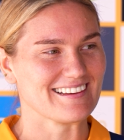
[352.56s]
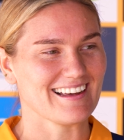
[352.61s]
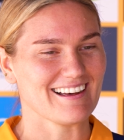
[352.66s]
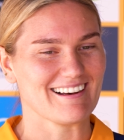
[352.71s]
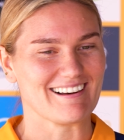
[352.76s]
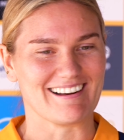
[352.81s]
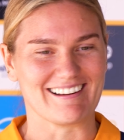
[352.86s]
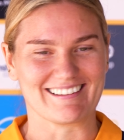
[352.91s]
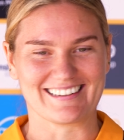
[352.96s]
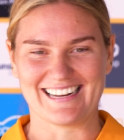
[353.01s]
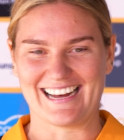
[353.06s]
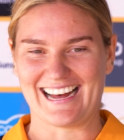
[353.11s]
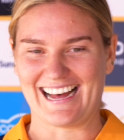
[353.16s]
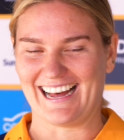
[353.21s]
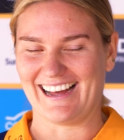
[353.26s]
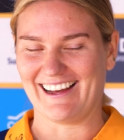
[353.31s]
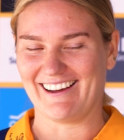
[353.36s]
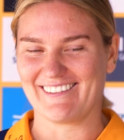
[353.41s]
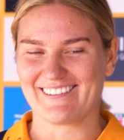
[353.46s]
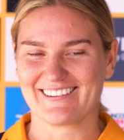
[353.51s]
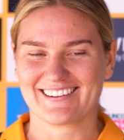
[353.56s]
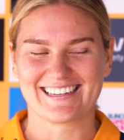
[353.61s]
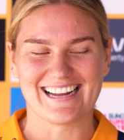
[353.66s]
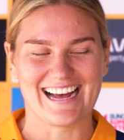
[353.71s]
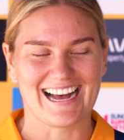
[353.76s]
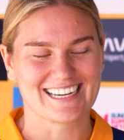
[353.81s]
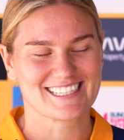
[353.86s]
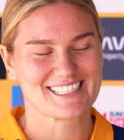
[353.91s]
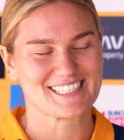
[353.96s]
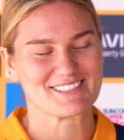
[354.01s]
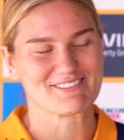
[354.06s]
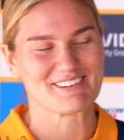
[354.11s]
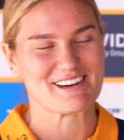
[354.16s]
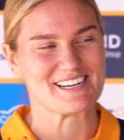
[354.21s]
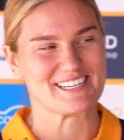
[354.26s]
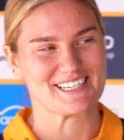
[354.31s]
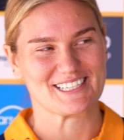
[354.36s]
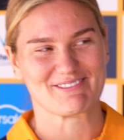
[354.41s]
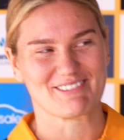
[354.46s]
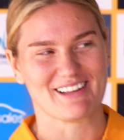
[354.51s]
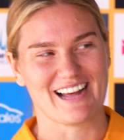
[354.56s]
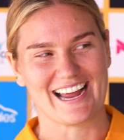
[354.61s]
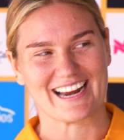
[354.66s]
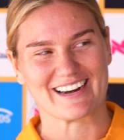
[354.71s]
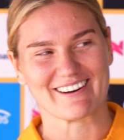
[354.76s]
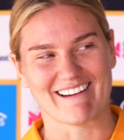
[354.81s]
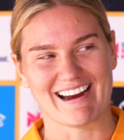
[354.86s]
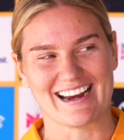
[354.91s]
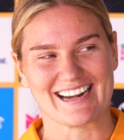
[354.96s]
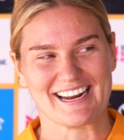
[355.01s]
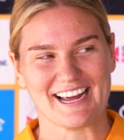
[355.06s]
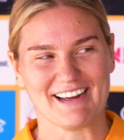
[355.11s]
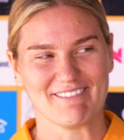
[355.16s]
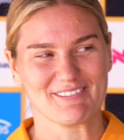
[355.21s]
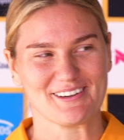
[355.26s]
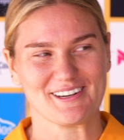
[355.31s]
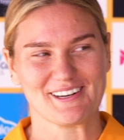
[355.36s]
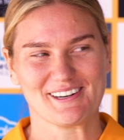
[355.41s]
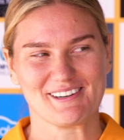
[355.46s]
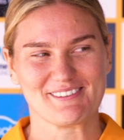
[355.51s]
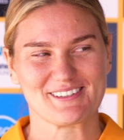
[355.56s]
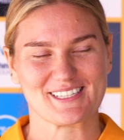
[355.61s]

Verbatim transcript: Oh no, Ash has been just playing great netball.